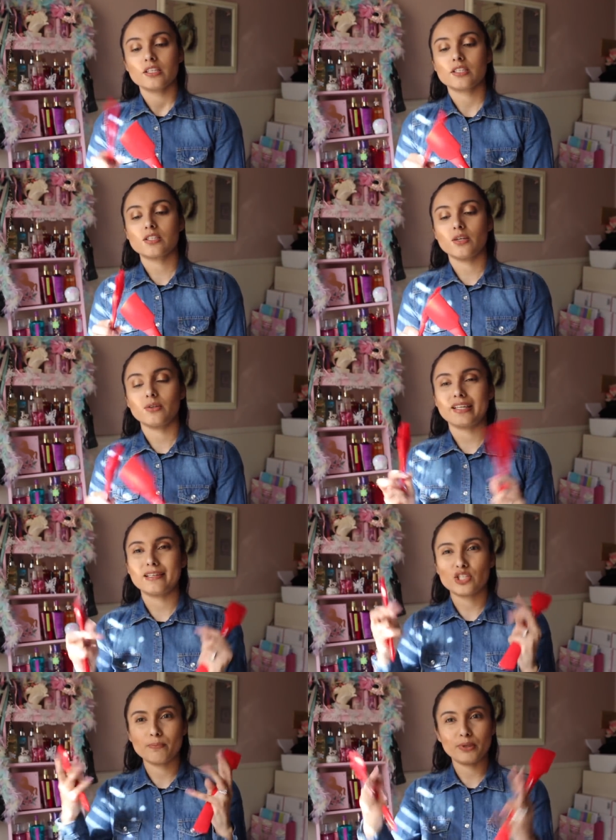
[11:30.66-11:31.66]
so
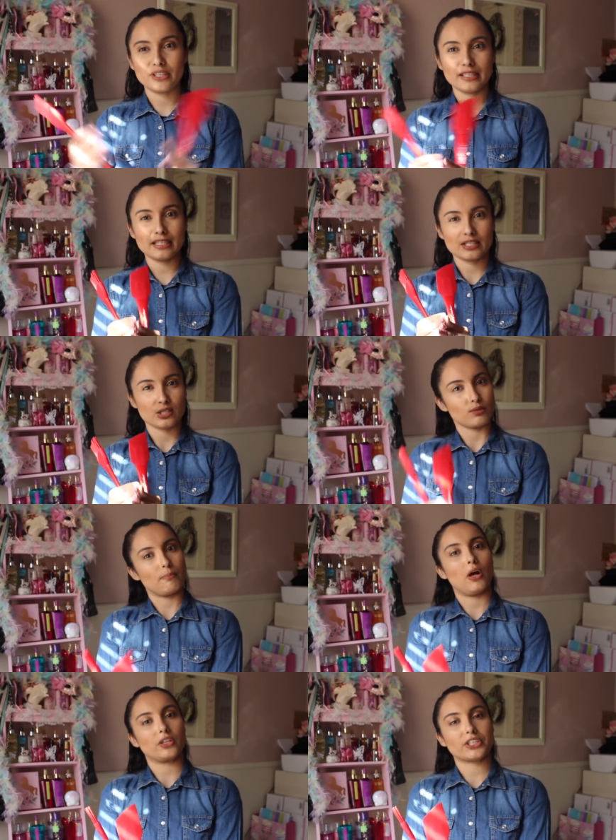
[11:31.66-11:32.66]
like to put it in a
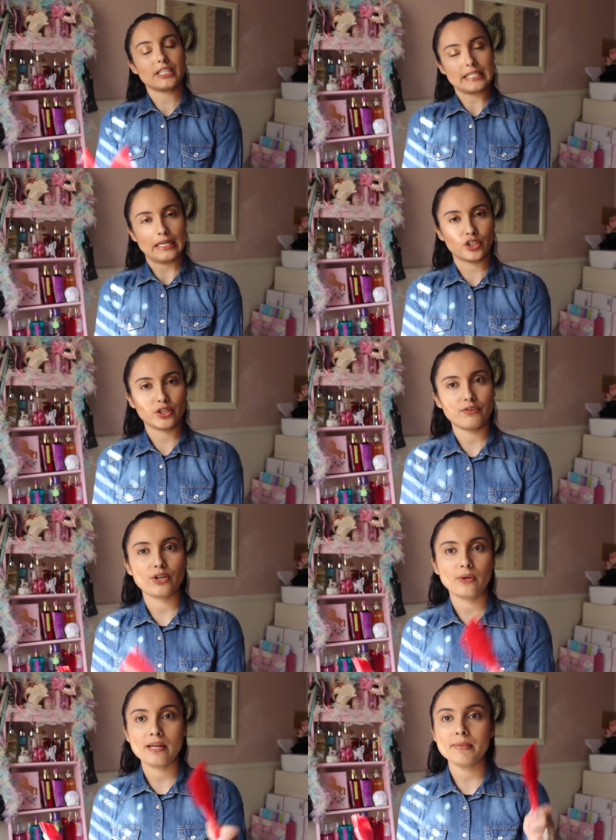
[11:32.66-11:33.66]
smaller container, if you
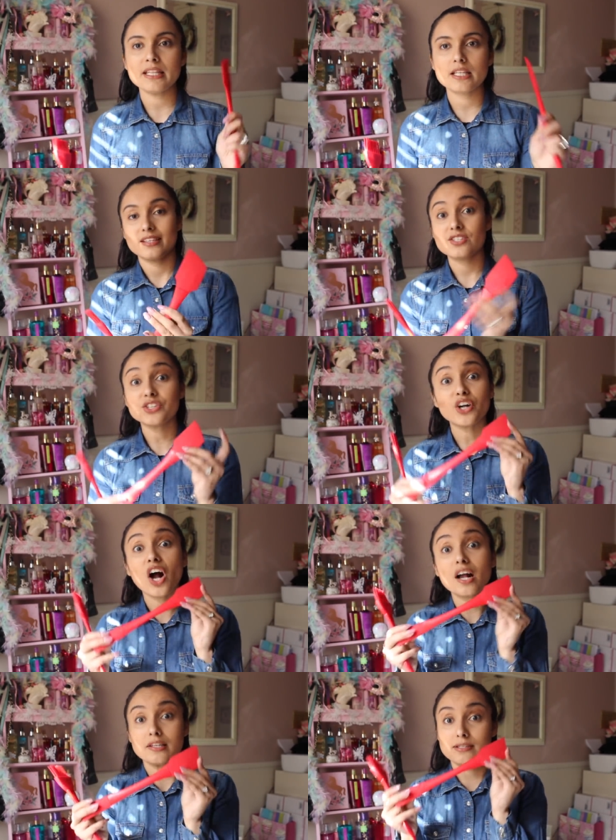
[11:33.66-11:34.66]
know what I mean. These are
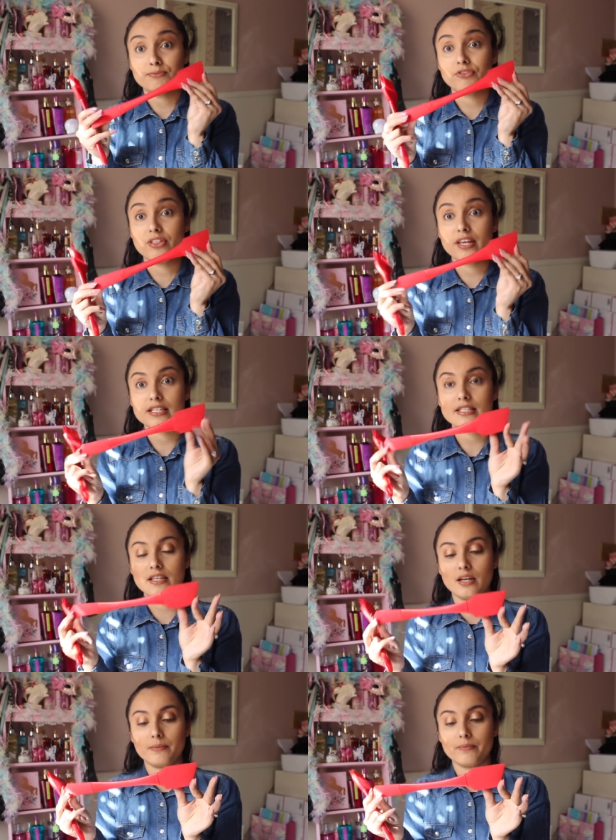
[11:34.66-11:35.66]
awesome for this.
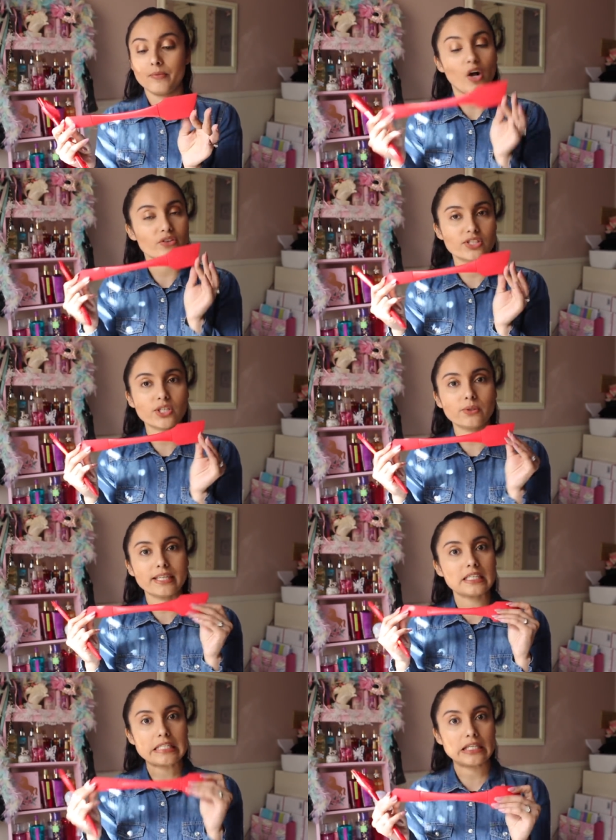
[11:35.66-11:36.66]
Also
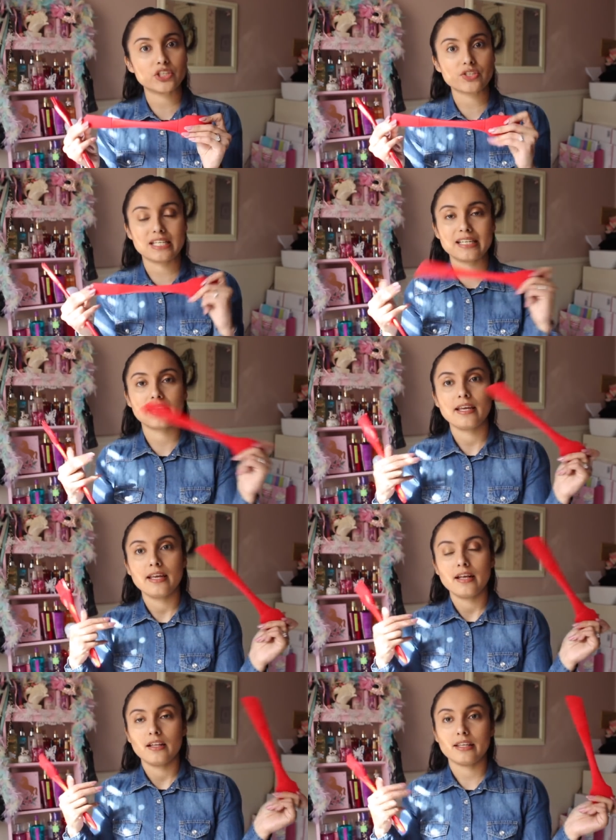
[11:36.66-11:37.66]
like containers like
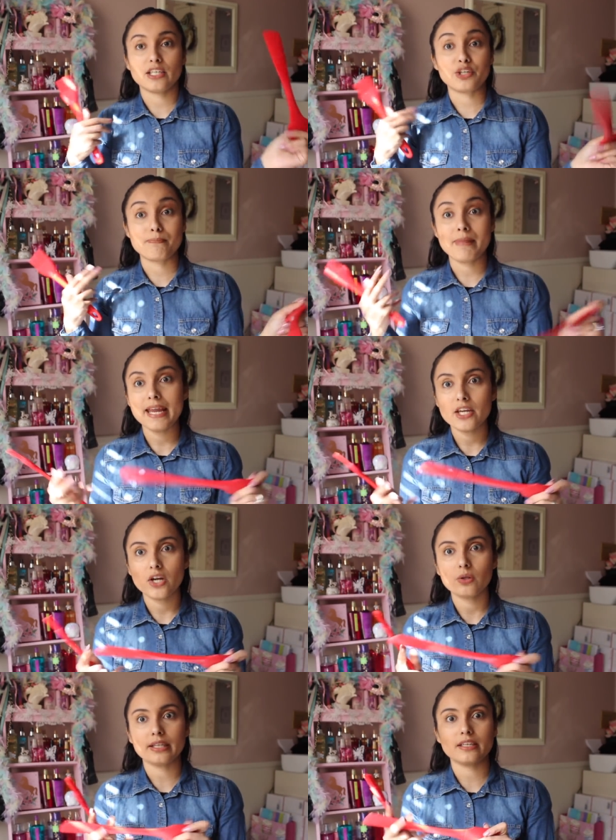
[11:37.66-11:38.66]
your
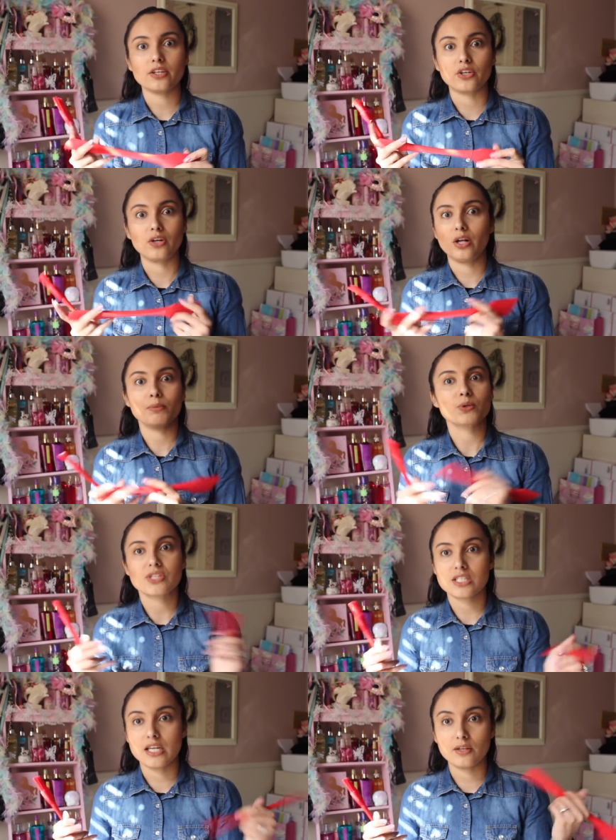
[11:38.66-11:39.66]
mayo, like you're
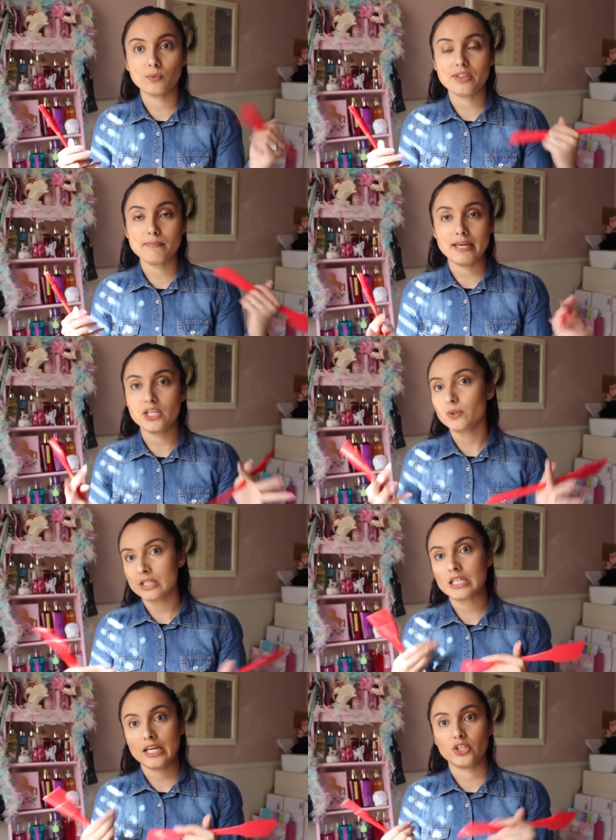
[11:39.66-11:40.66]
almost done with a mayo
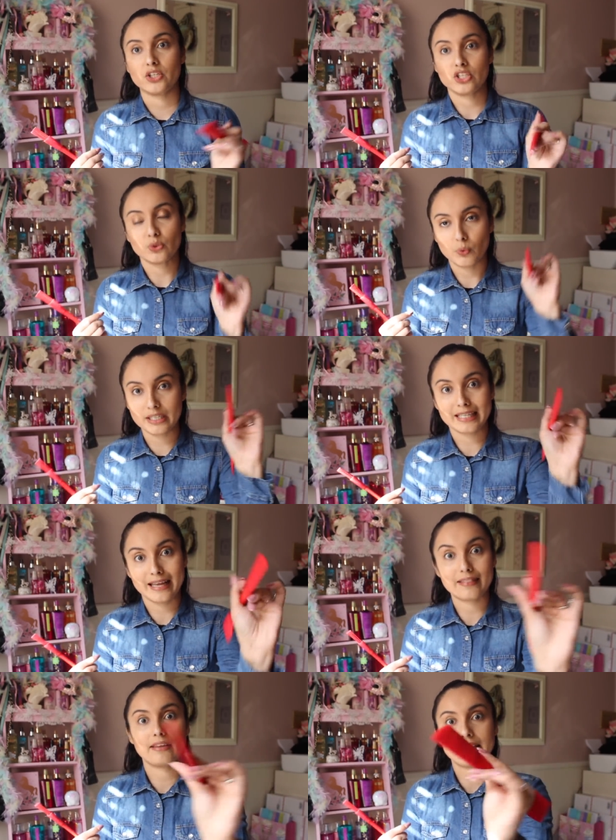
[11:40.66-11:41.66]
container and you want to
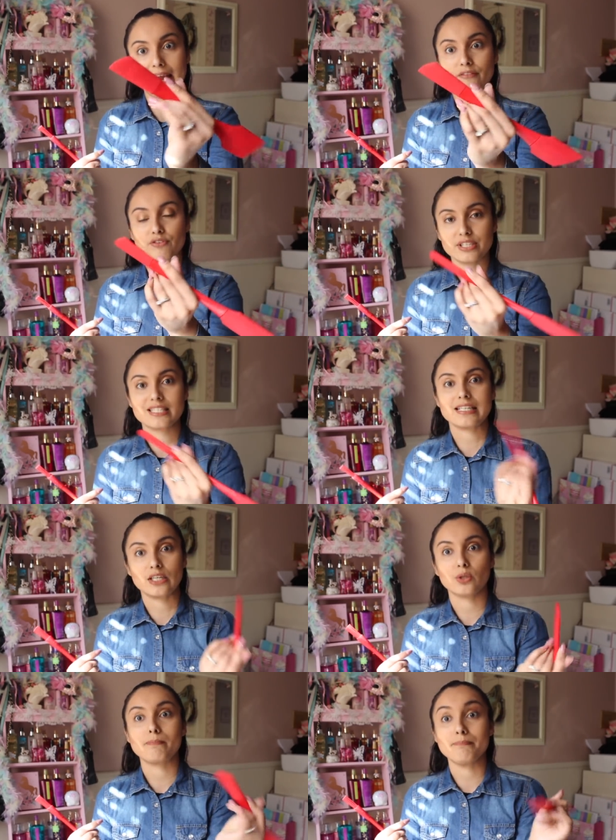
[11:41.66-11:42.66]
get like every
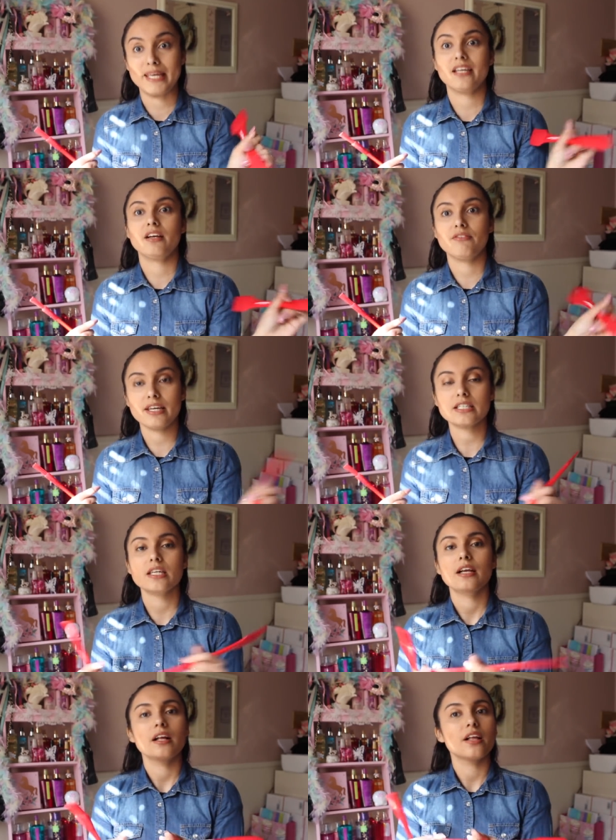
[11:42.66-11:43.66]
single bit of it.